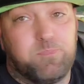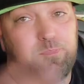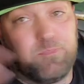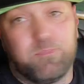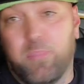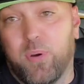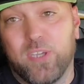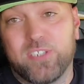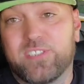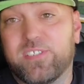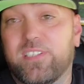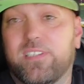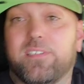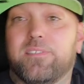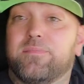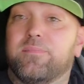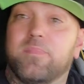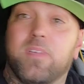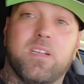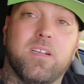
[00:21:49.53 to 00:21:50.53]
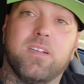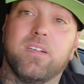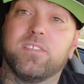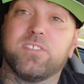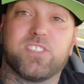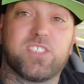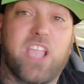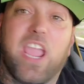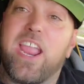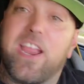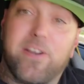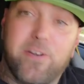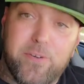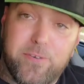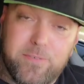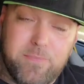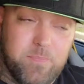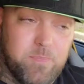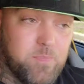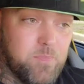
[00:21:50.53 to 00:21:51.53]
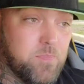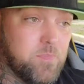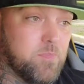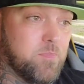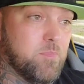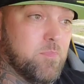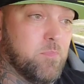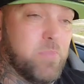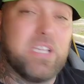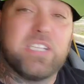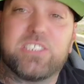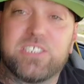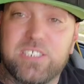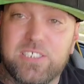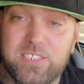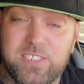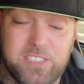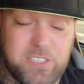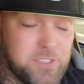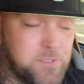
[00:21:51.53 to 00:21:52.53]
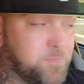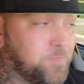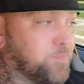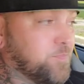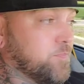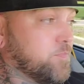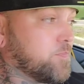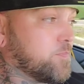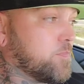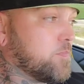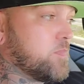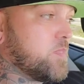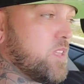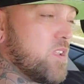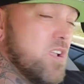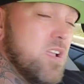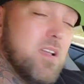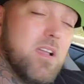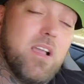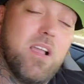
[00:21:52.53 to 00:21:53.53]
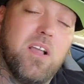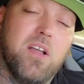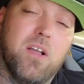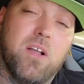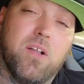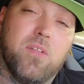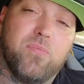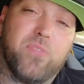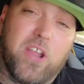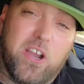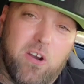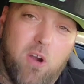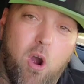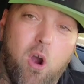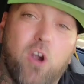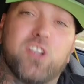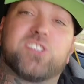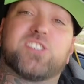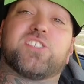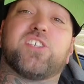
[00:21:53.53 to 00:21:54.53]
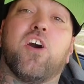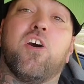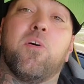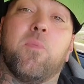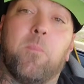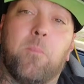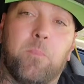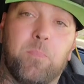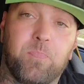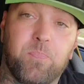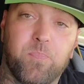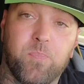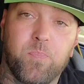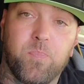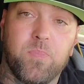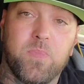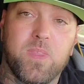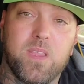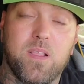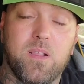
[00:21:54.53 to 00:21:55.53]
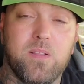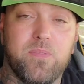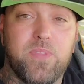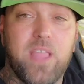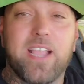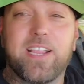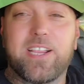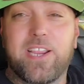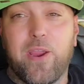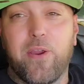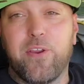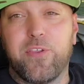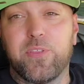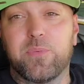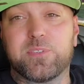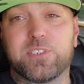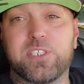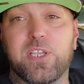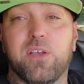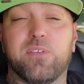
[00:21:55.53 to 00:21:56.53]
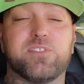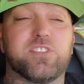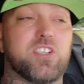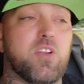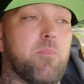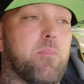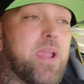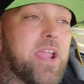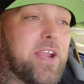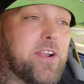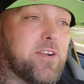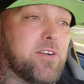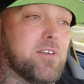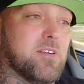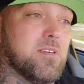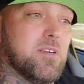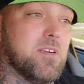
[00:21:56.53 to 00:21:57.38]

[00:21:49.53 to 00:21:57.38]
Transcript: pussy, scared, bitches. There are some that carry themselves in a manner